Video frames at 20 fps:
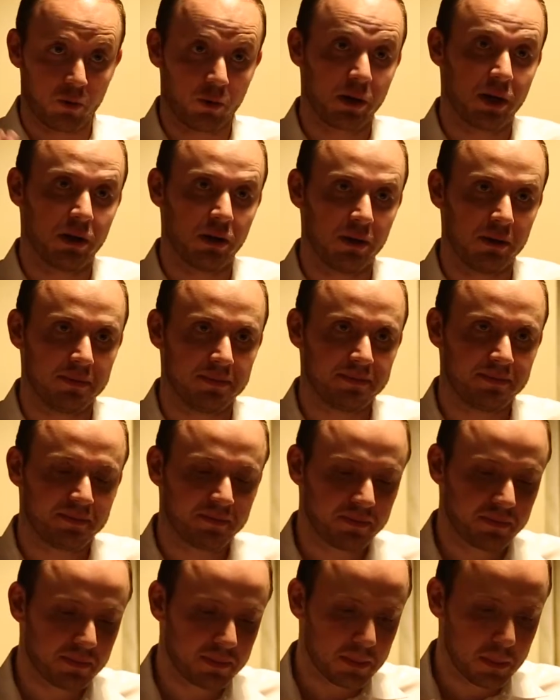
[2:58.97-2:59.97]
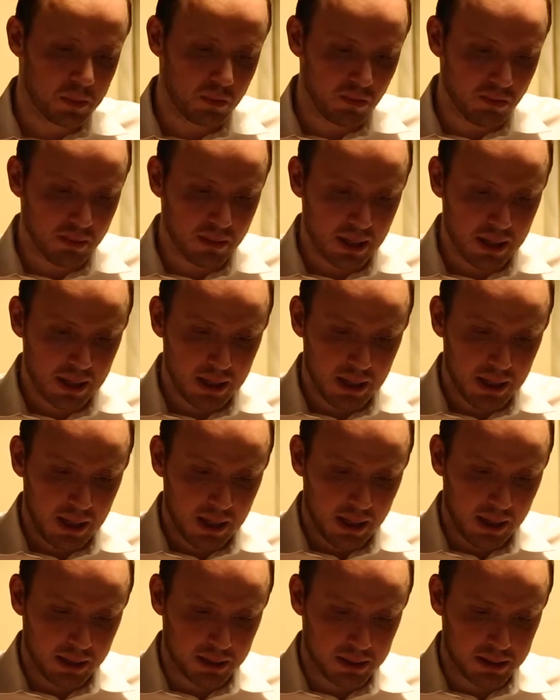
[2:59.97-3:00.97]
real.
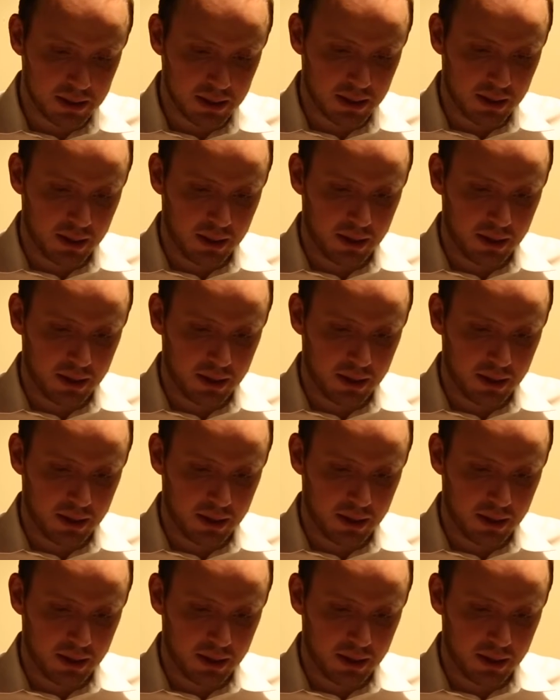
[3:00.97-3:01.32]
And